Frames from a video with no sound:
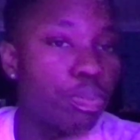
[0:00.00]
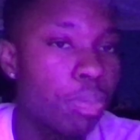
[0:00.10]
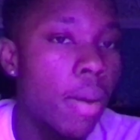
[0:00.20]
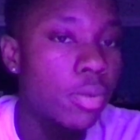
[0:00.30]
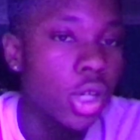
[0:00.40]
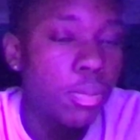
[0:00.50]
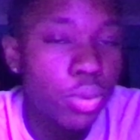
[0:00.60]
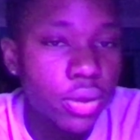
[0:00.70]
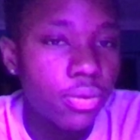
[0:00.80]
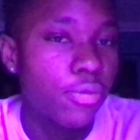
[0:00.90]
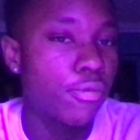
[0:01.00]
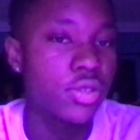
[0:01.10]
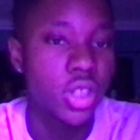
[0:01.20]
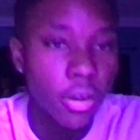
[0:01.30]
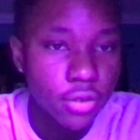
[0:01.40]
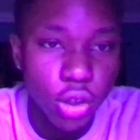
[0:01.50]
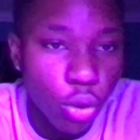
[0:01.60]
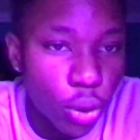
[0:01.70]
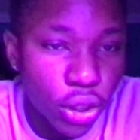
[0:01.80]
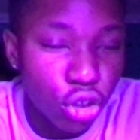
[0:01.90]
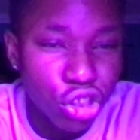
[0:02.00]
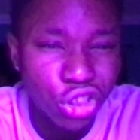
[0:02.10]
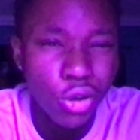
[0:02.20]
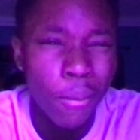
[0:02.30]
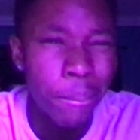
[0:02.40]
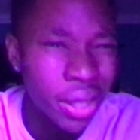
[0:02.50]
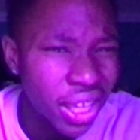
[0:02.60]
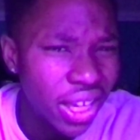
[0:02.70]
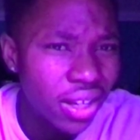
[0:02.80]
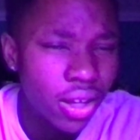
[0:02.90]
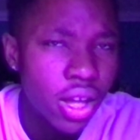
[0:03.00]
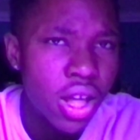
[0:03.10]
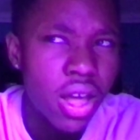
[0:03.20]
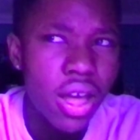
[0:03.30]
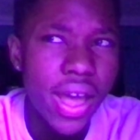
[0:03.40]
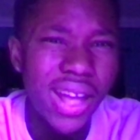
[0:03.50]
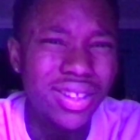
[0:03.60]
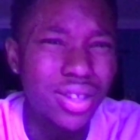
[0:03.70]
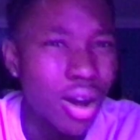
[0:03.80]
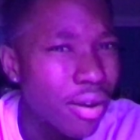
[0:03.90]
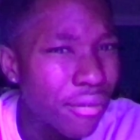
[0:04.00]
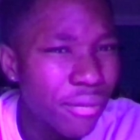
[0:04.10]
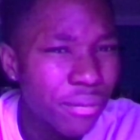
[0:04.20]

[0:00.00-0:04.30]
pumped up with stuff so they're just so big and tough